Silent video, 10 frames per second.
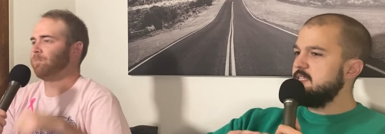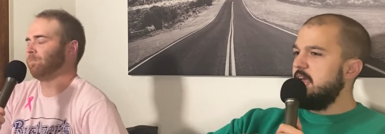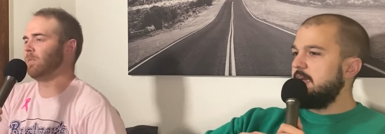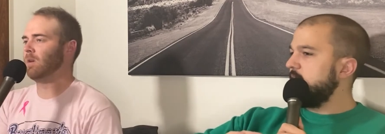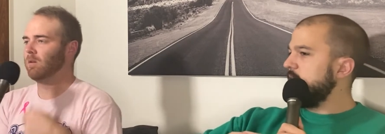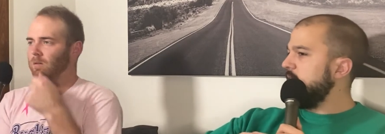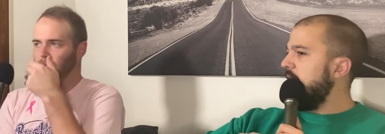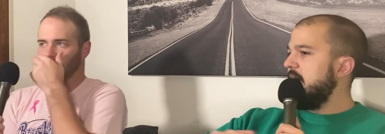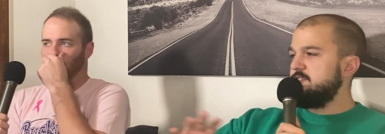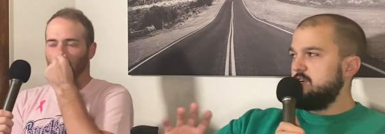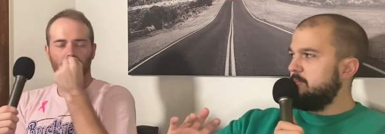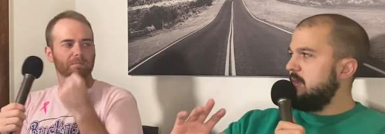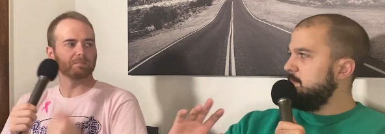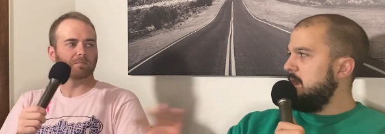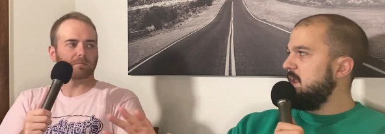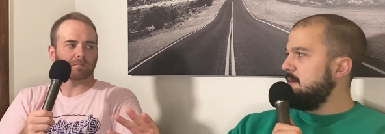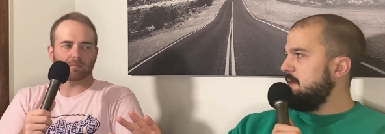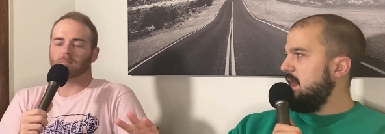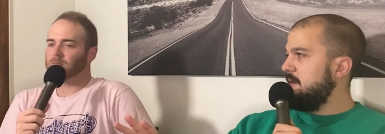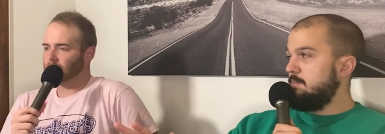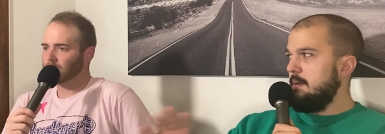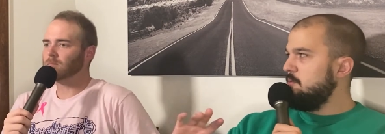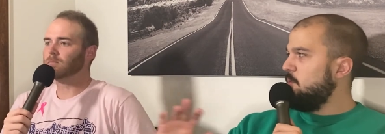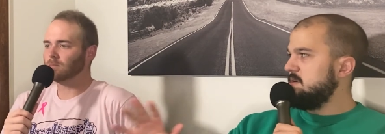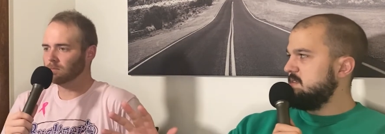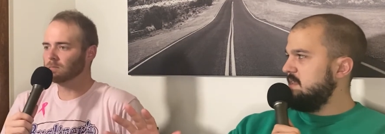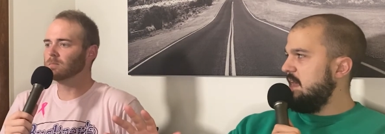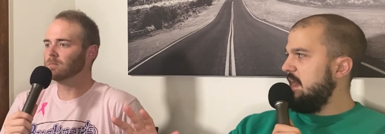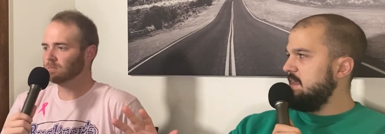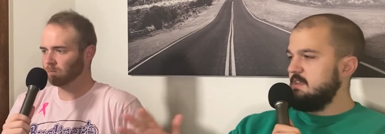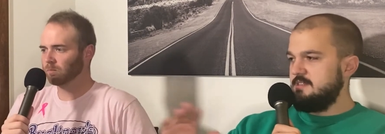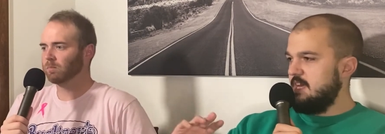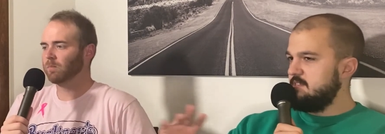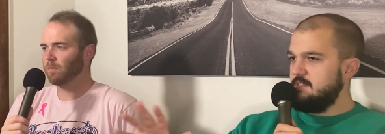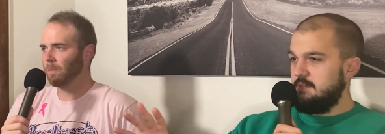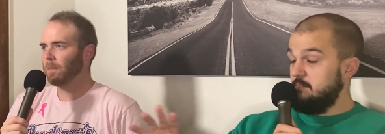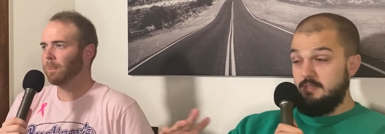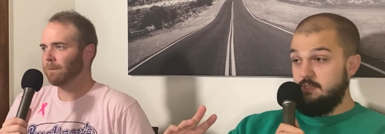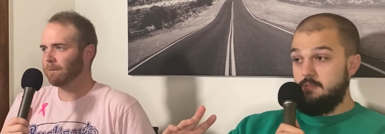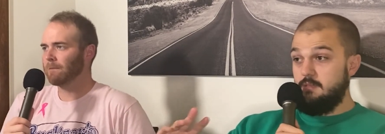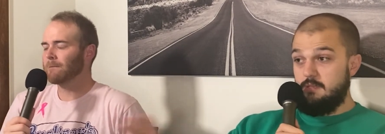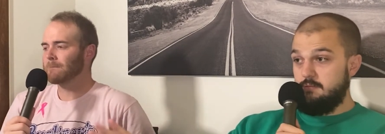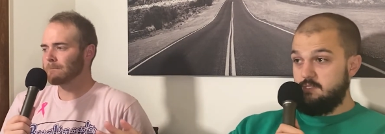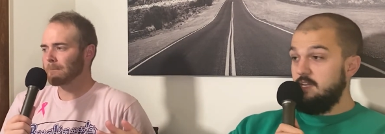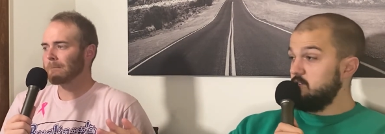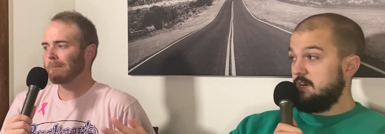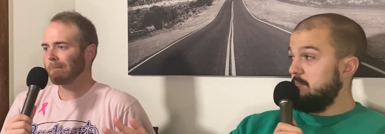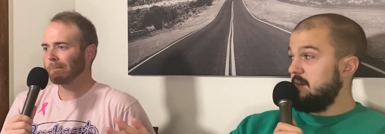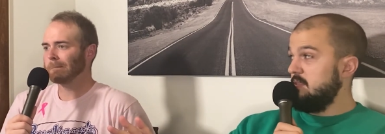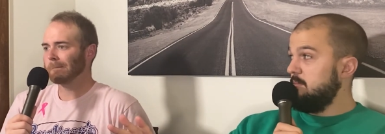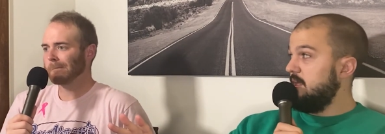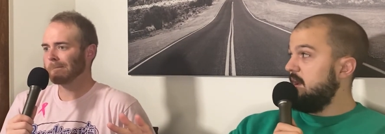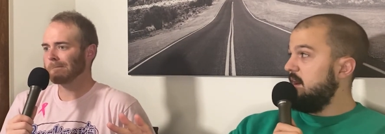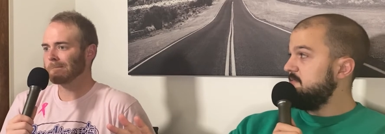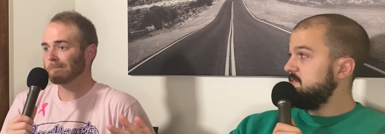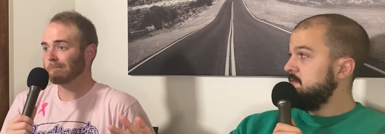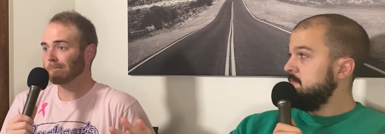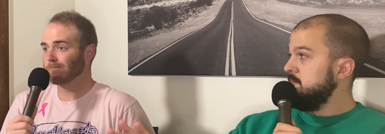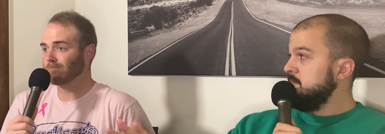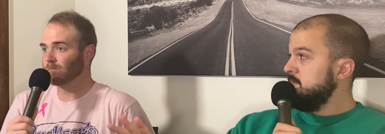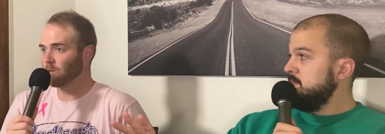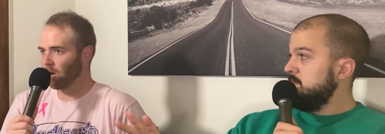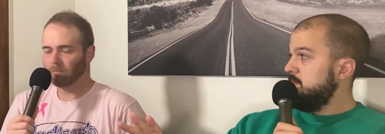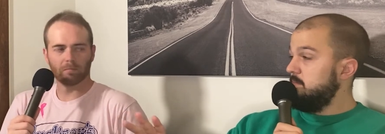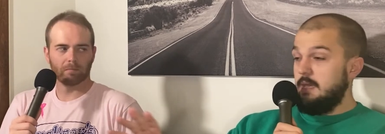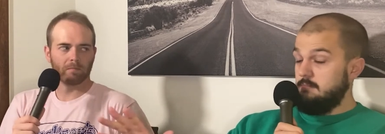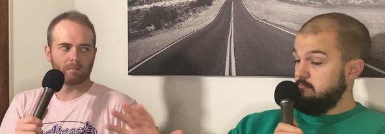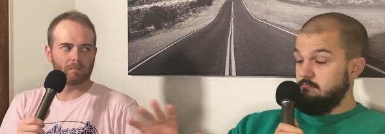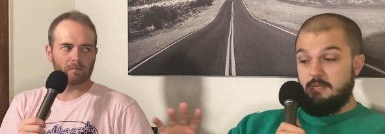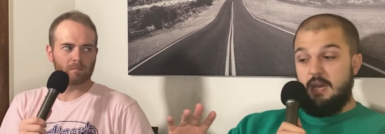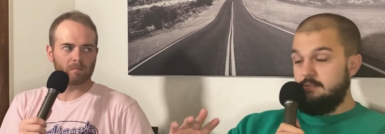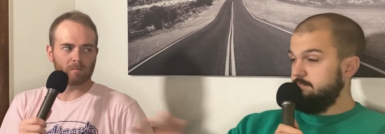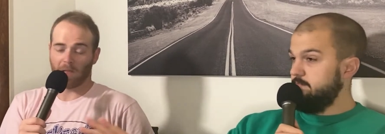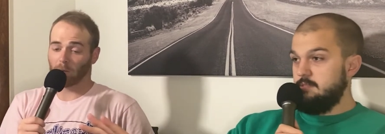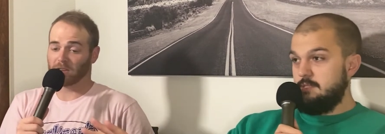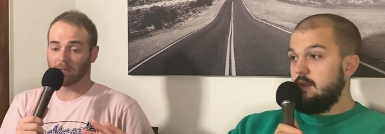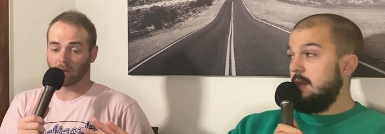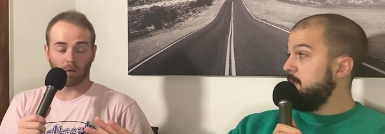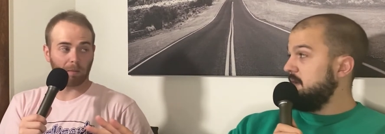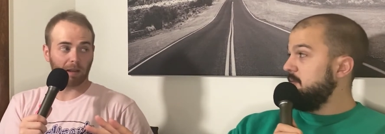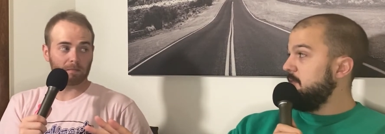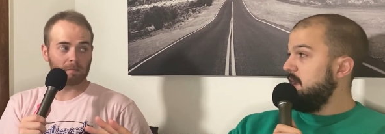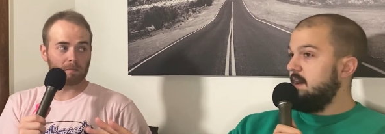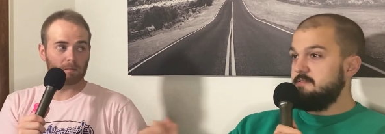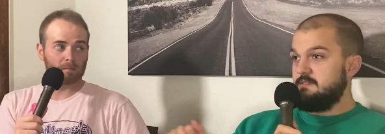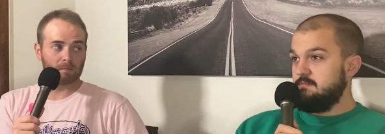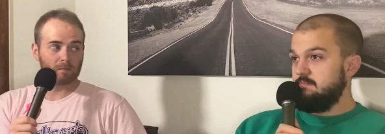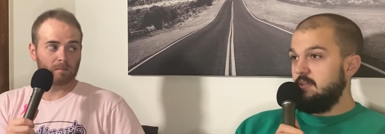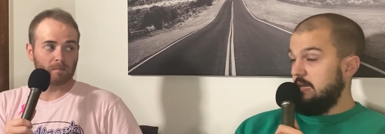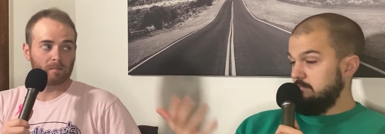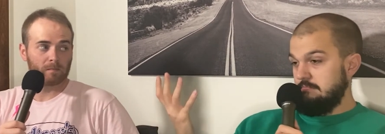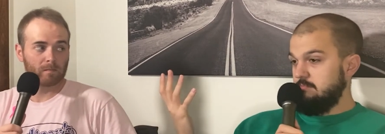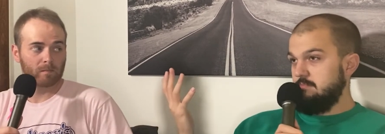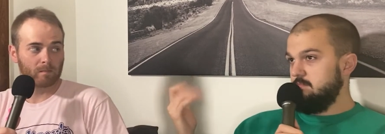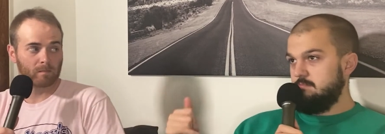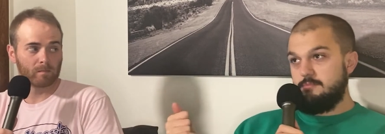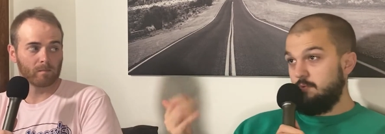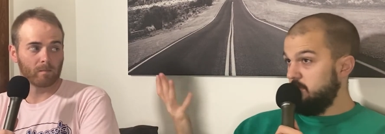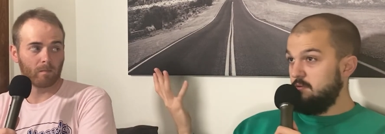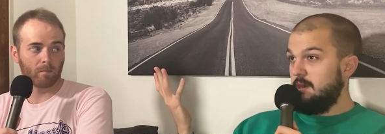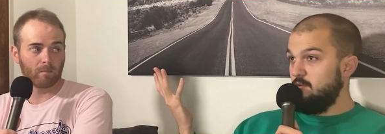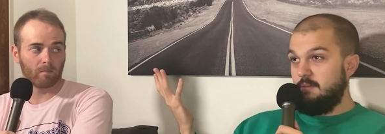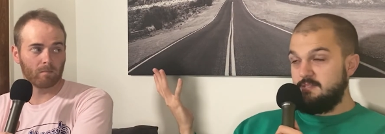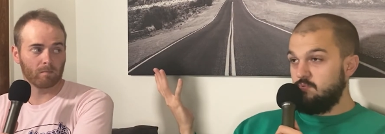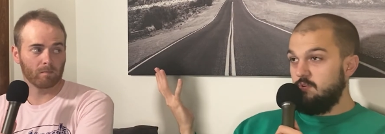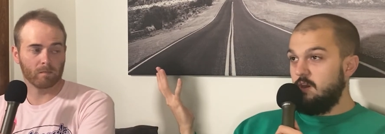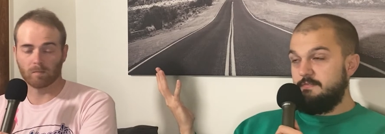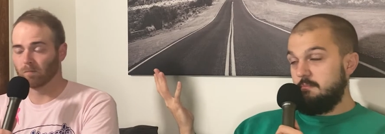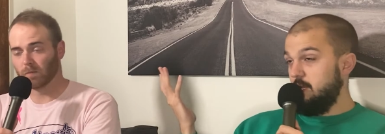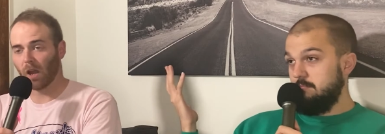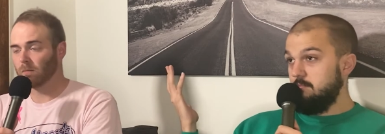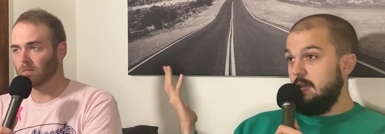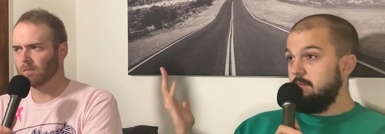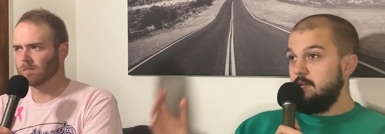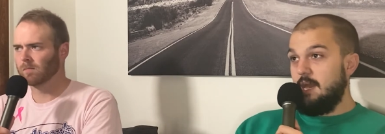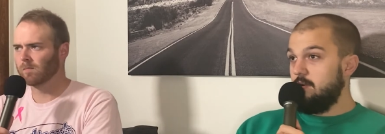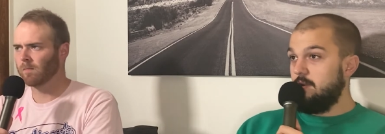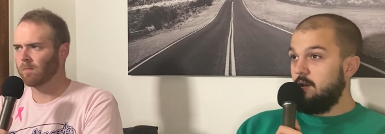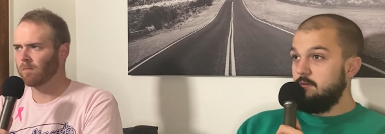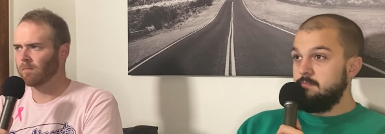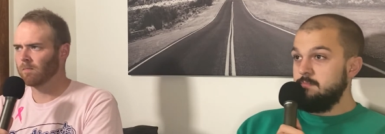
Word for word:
Speaker 1: like last year Peyton Manning bad. Probably worse than that. At least that. I mean, Steelers aren't making the playoffs. No, Ma- not with they're not making the playoffs. Don't think they're making the Mason Rudolph. I mean, no. maybe I don't know.